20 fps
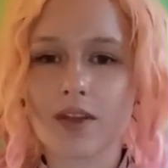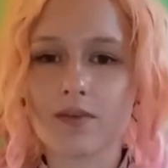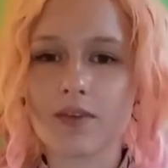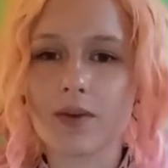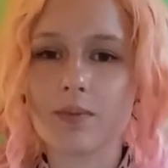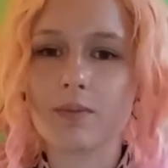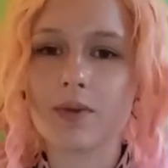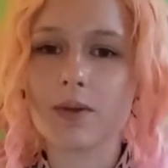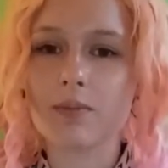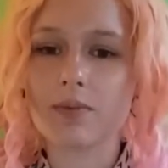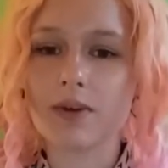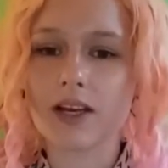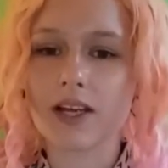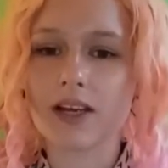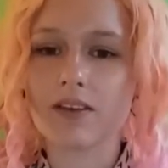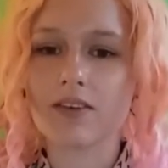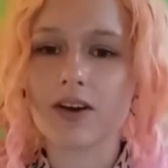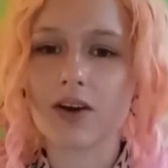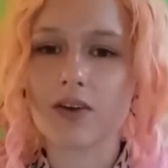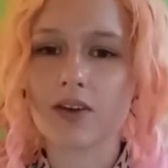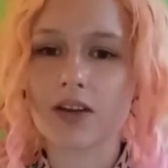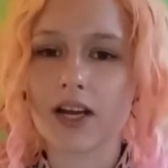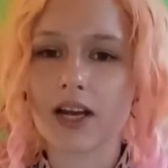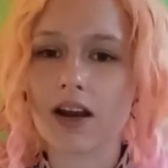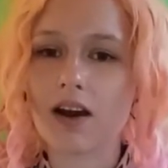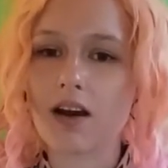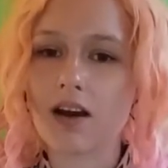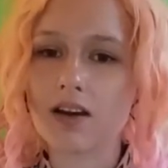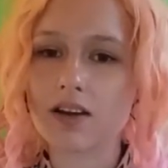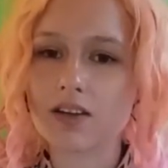when people give out
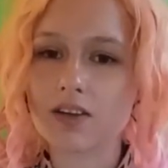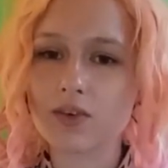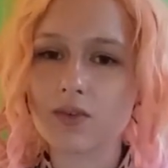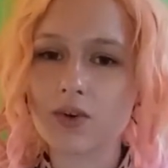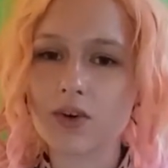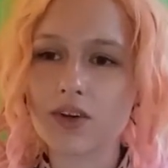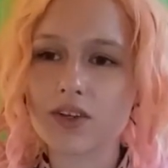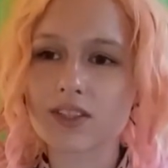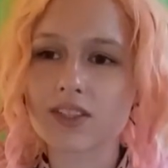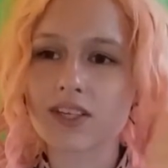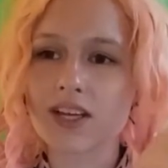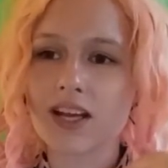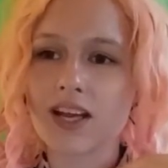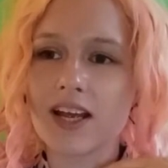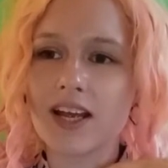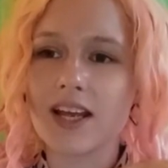like art awards